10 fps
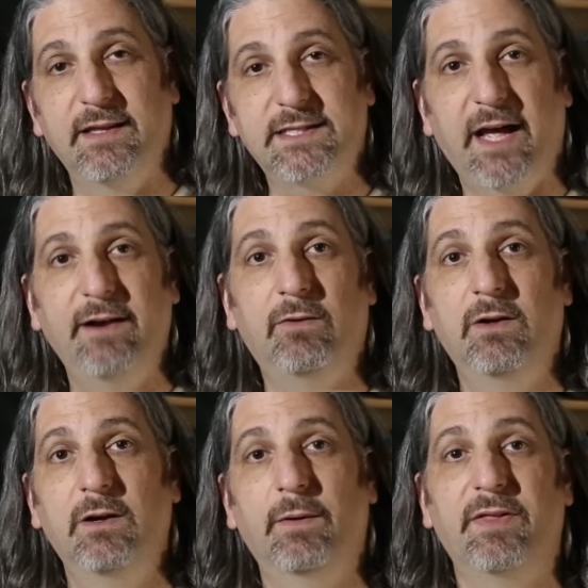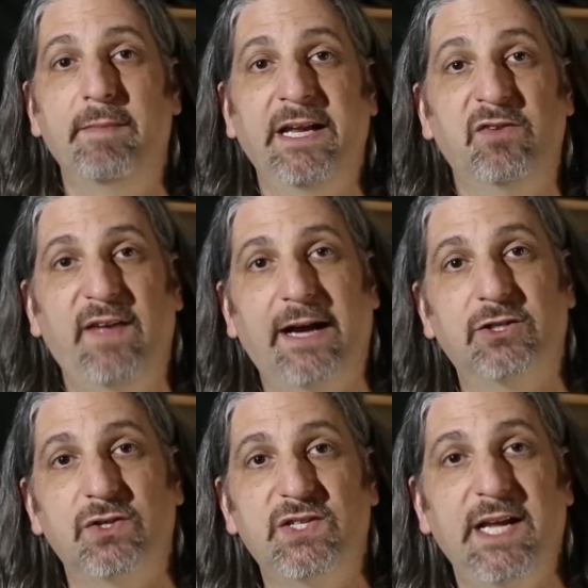the title what the
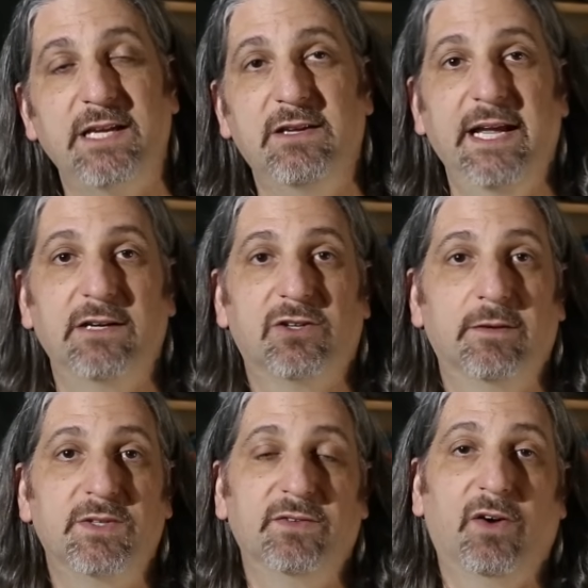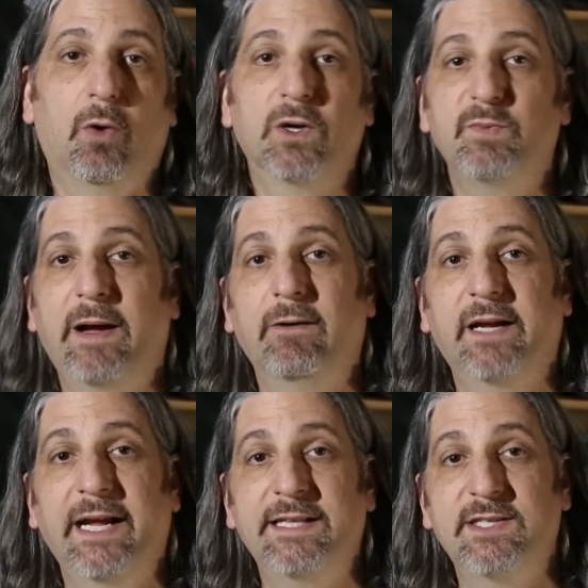manufacturers say you get in terms of horsepower
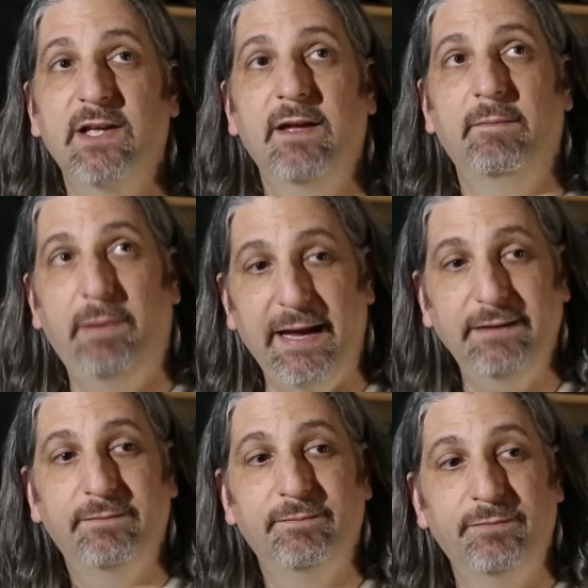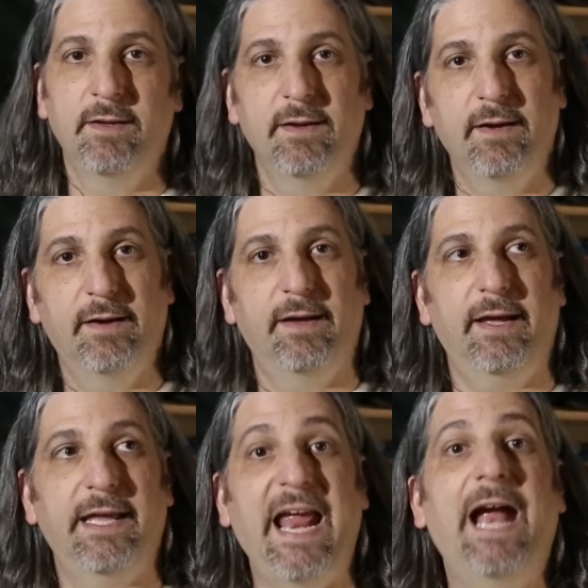gains. But
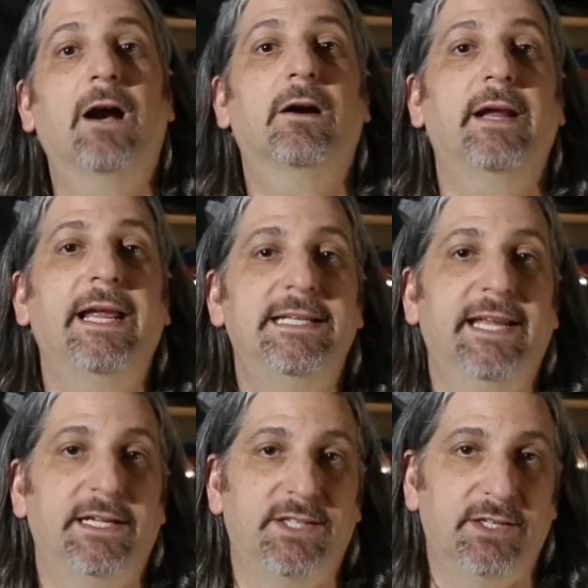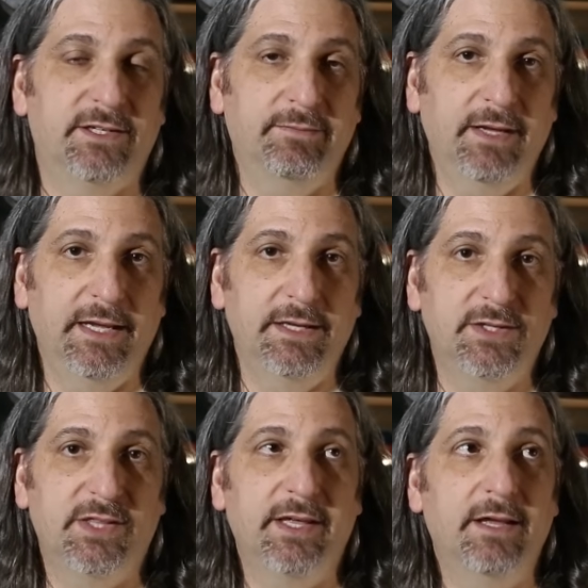an air intake system
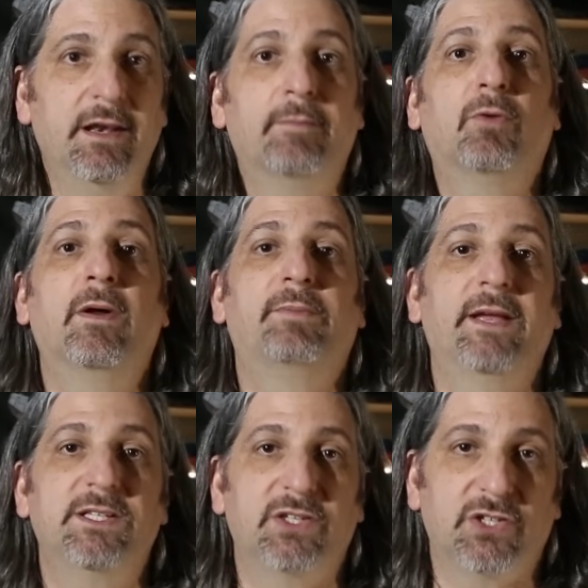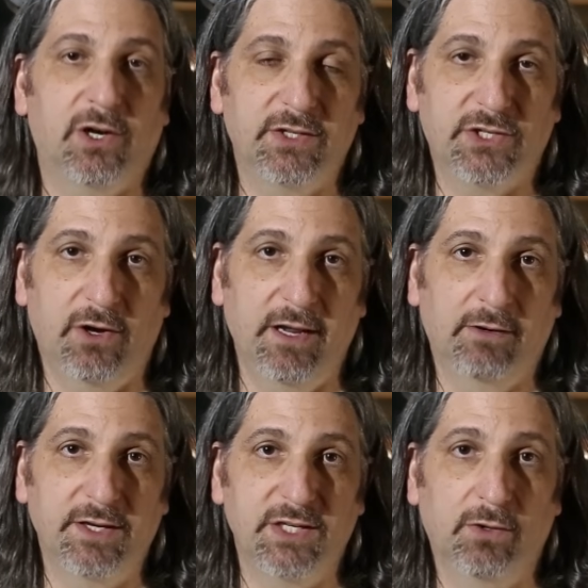is the number 1 place to start
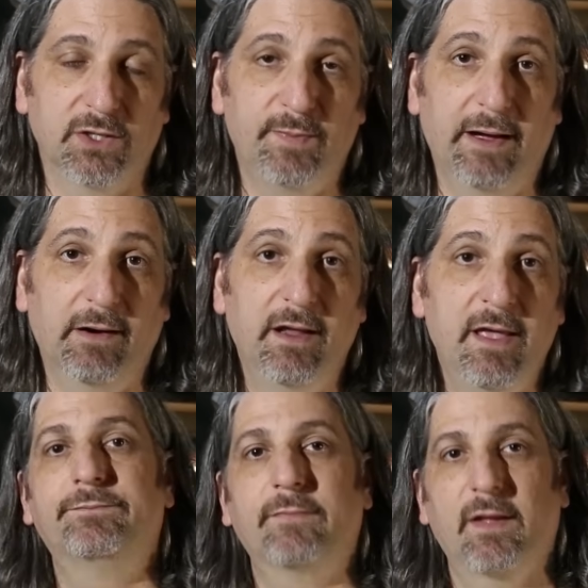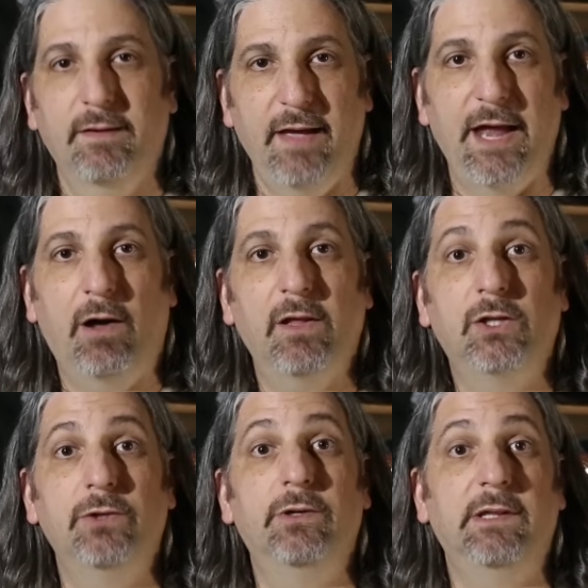increasing horsepower. And I'll
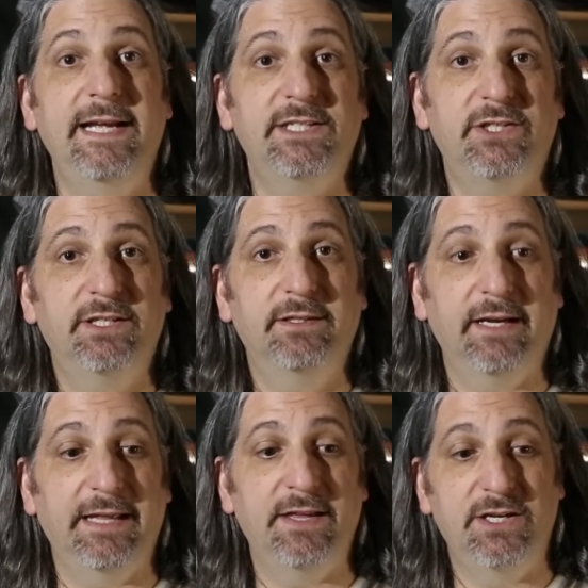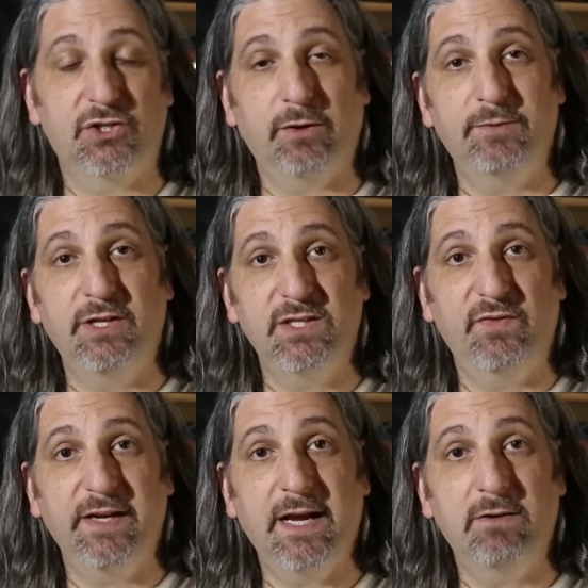include a list in the description of this
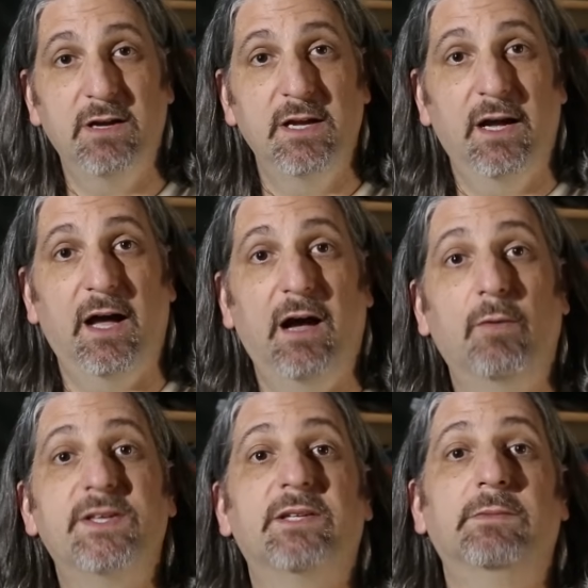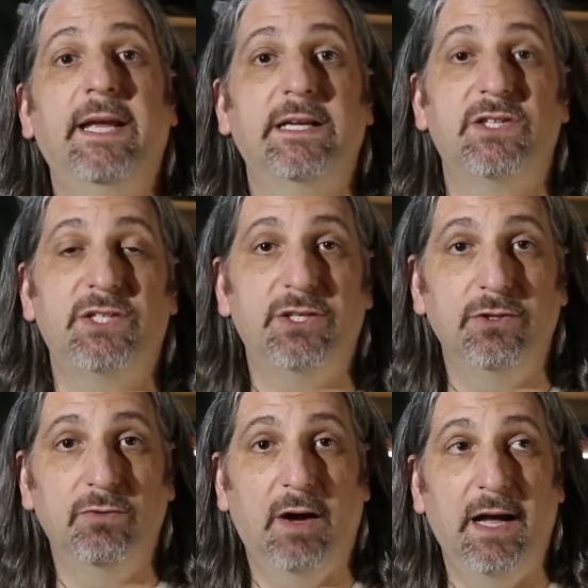video with some links
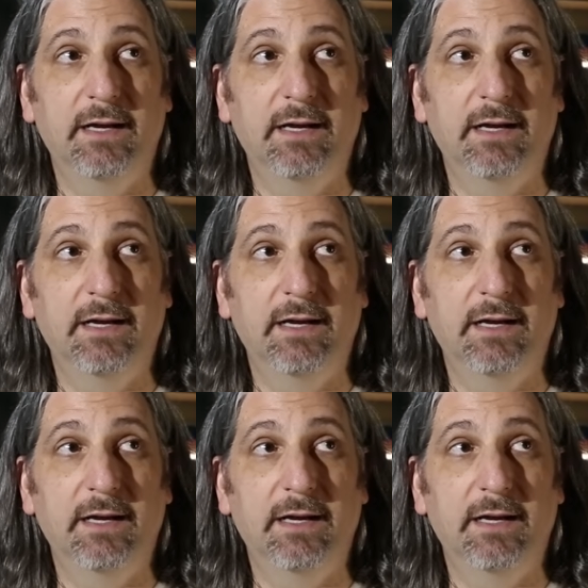to